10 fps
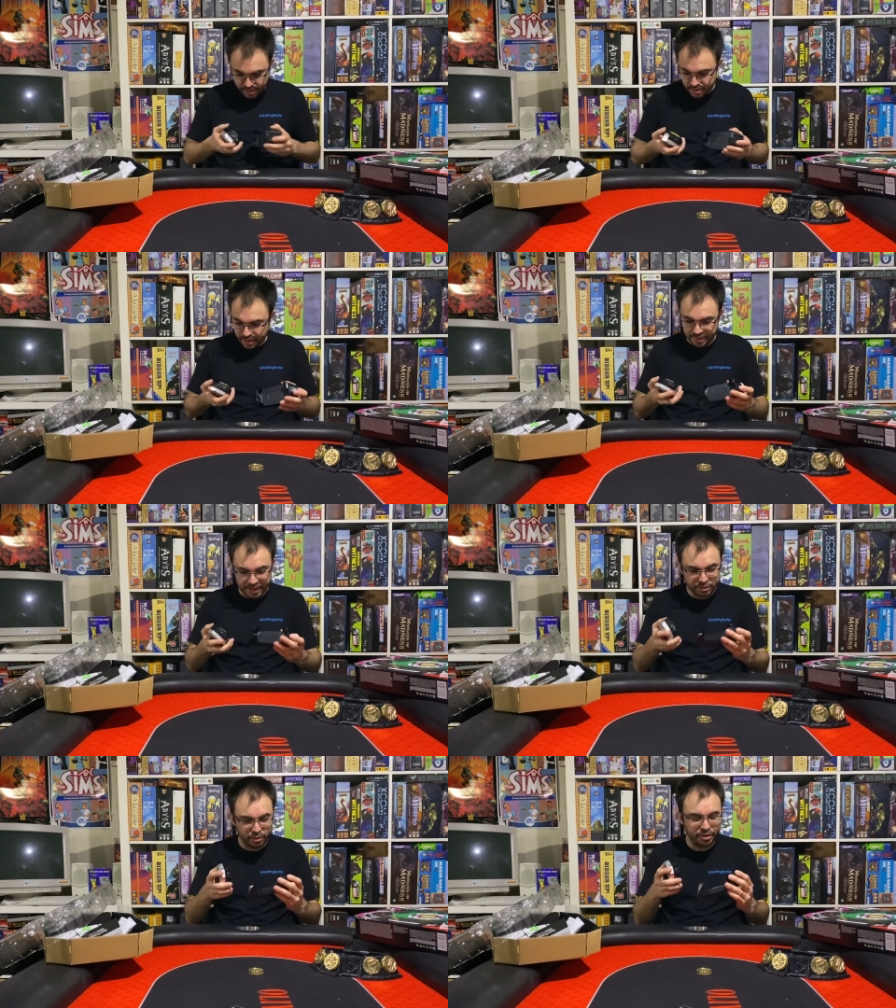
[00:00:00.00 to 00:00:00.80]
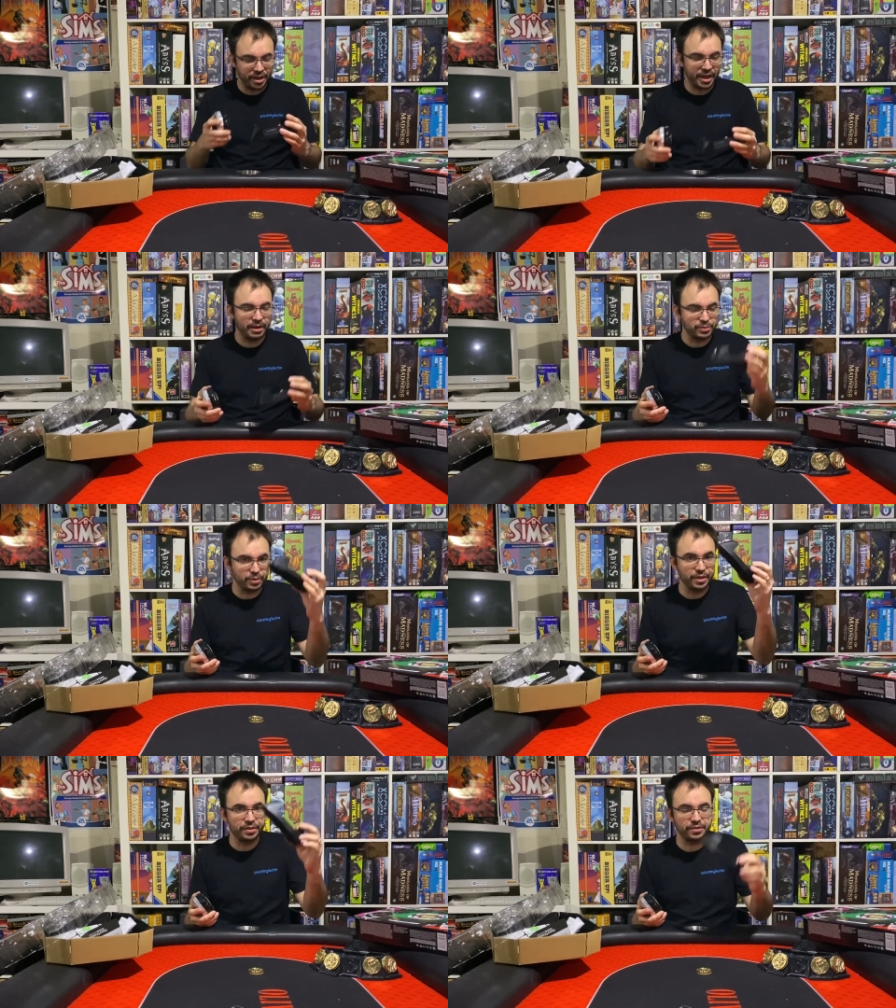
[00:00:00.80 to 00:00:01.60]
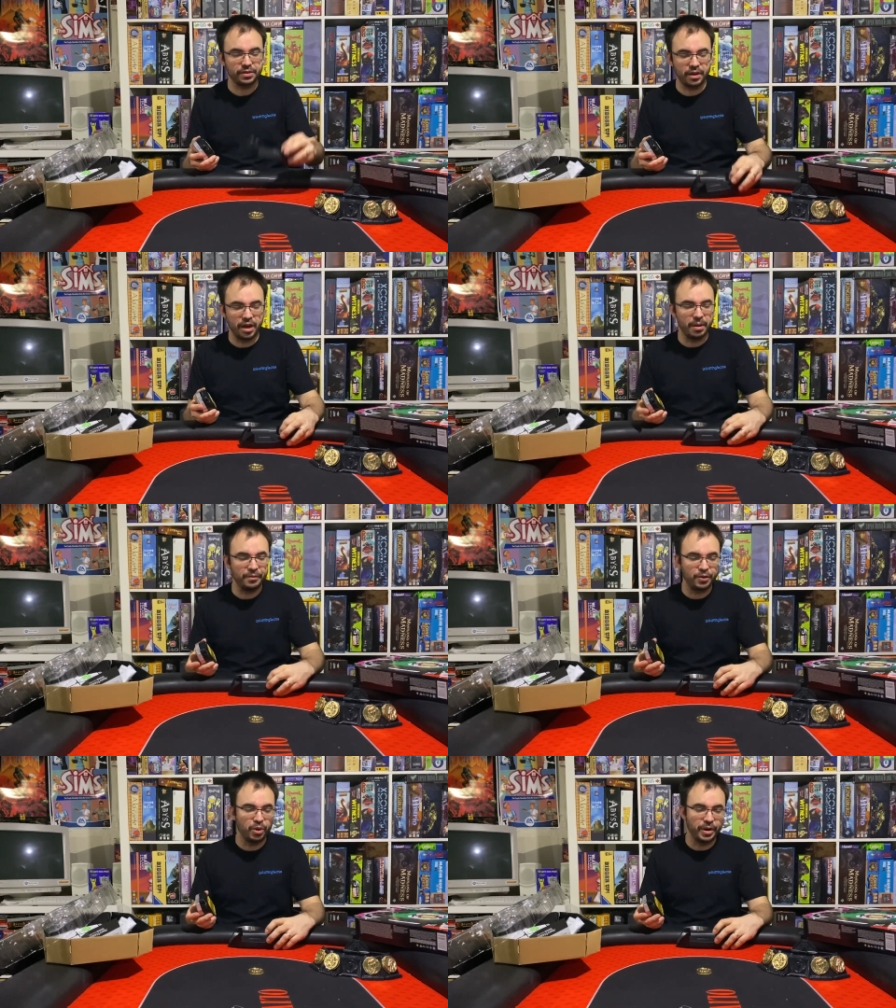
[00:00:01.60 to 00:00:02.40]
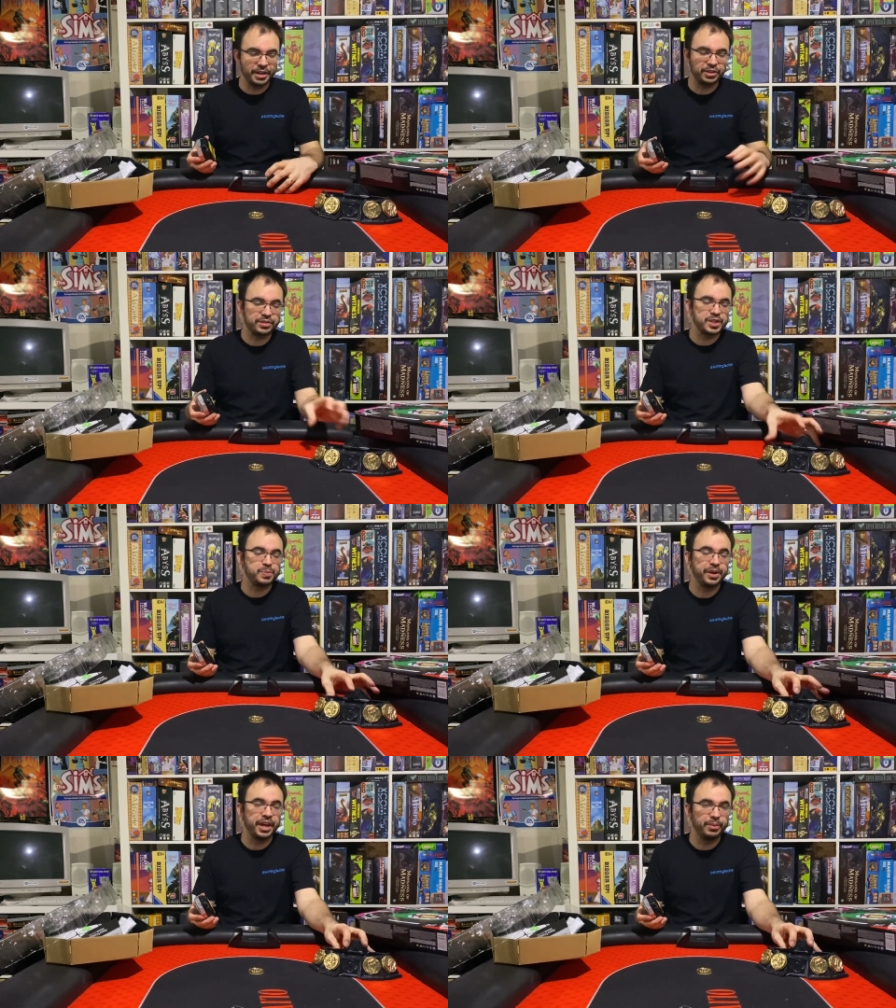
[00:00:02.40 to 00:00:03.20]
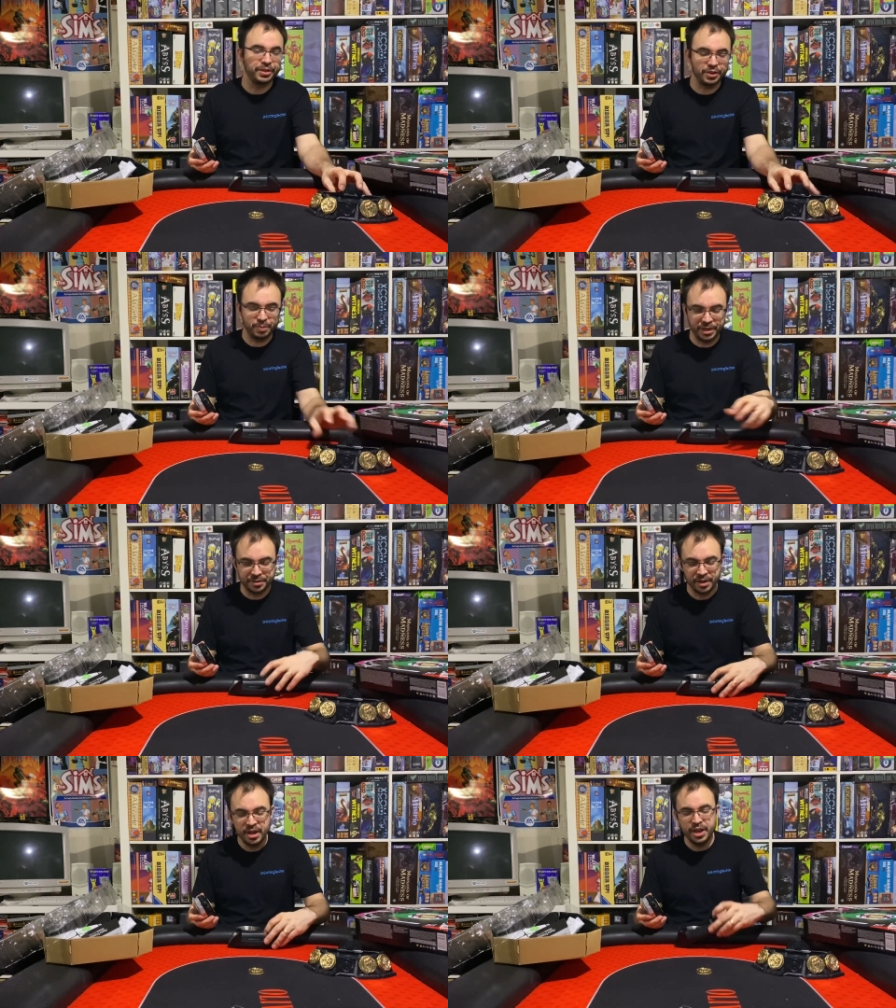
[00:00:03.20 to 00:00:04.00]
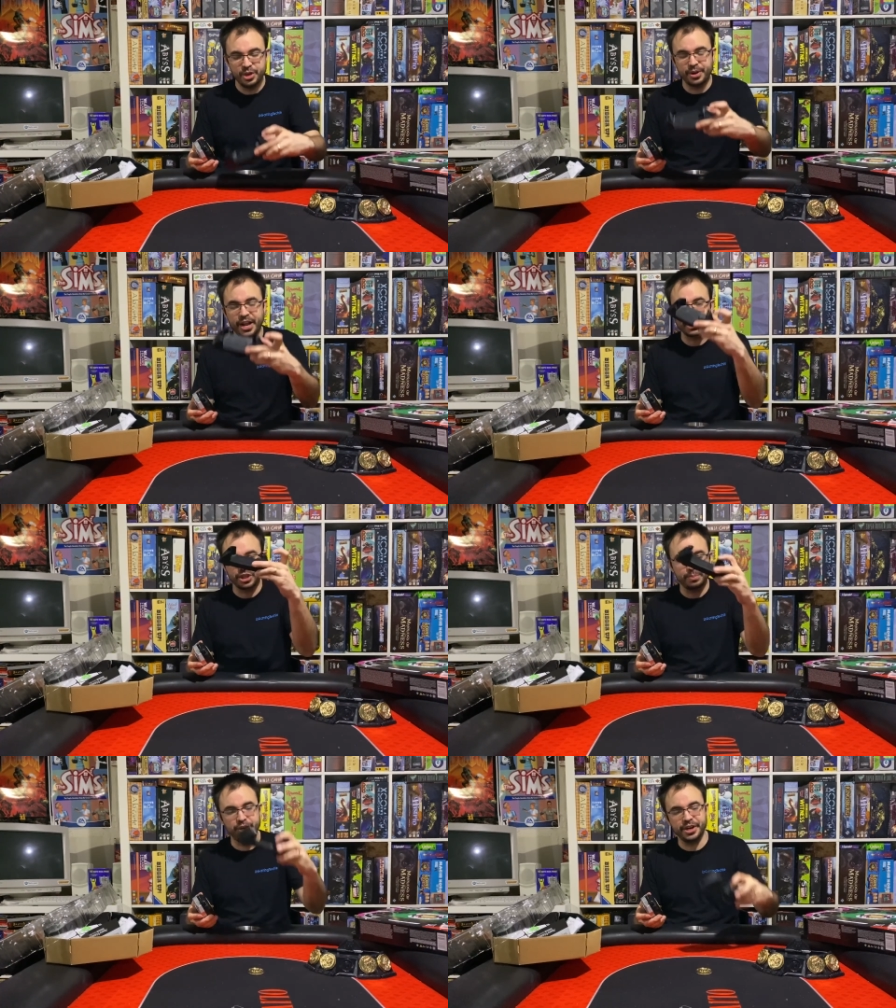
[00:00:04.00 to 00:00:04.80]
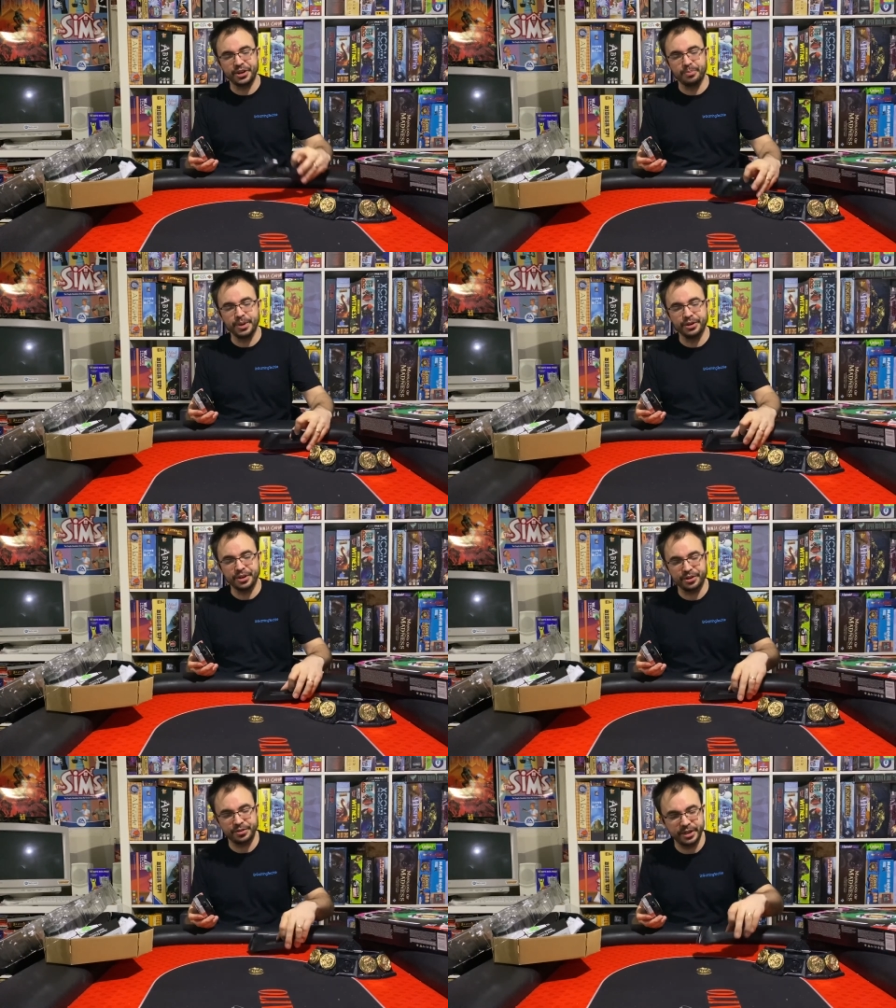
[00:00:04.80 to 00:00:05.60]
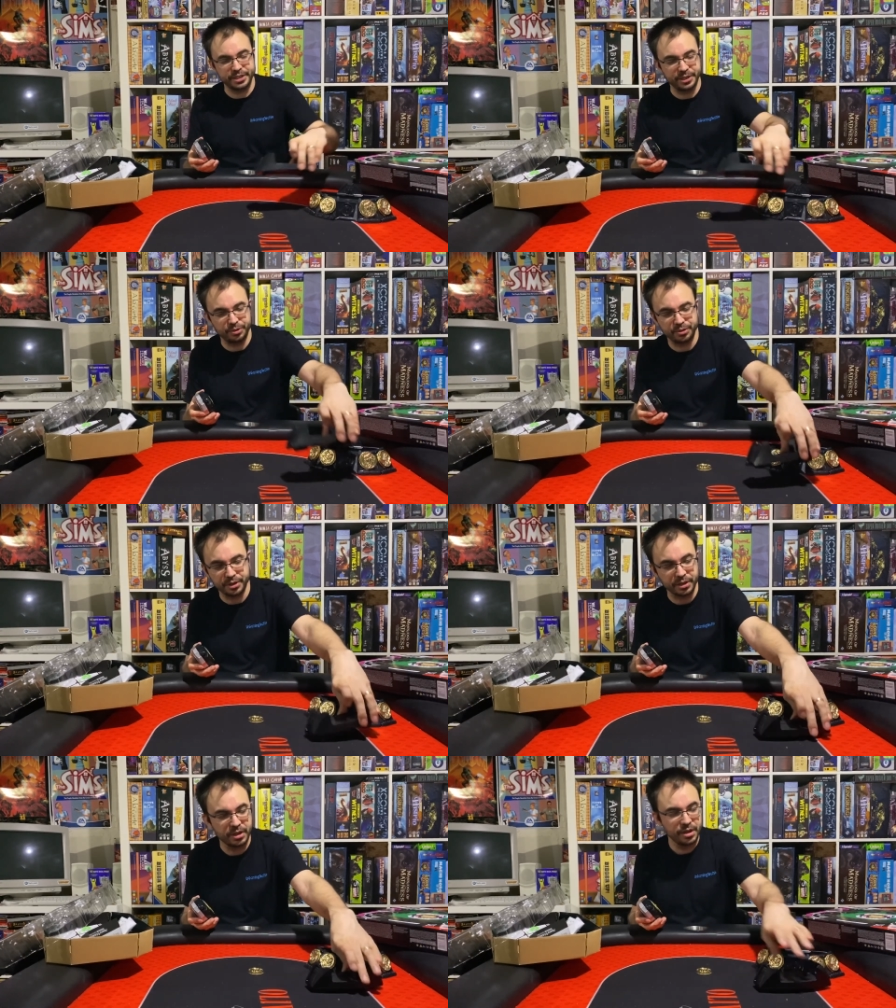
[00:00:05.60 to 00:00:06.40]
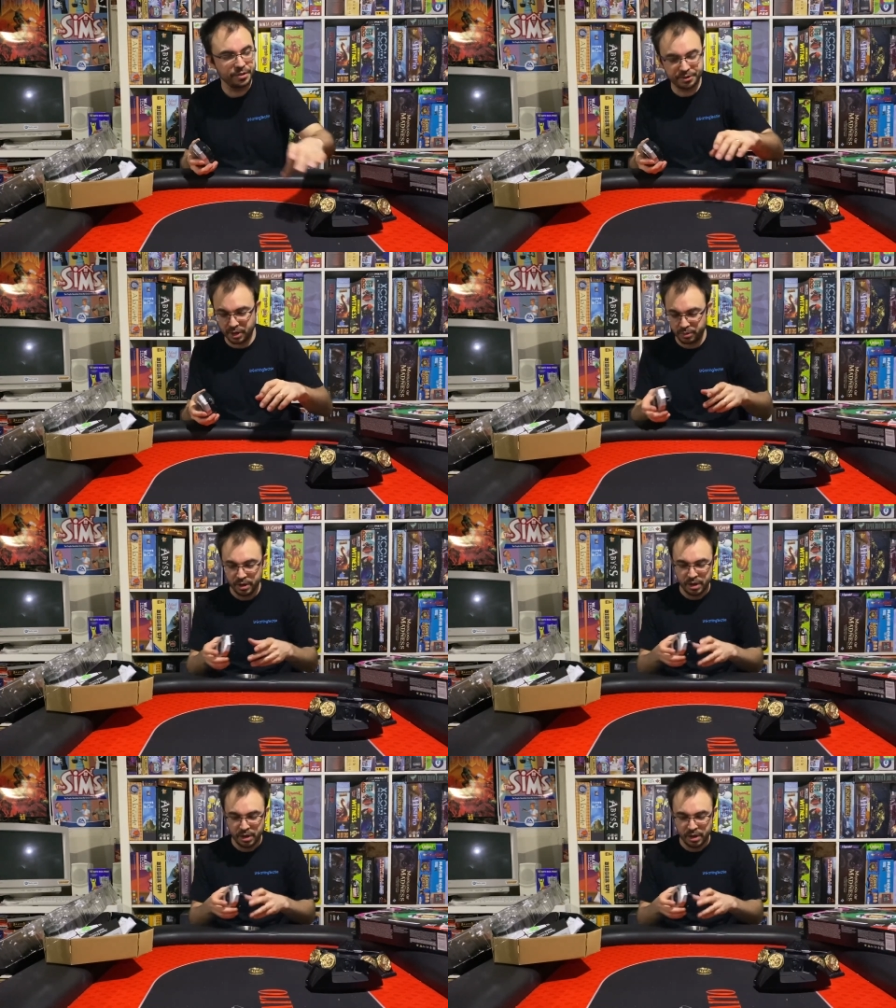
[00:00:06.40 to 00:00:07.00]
And that's cool that it comes with this. If you don't want to just display it with this piece, you can actually put it on your belt here, so that's interesting. So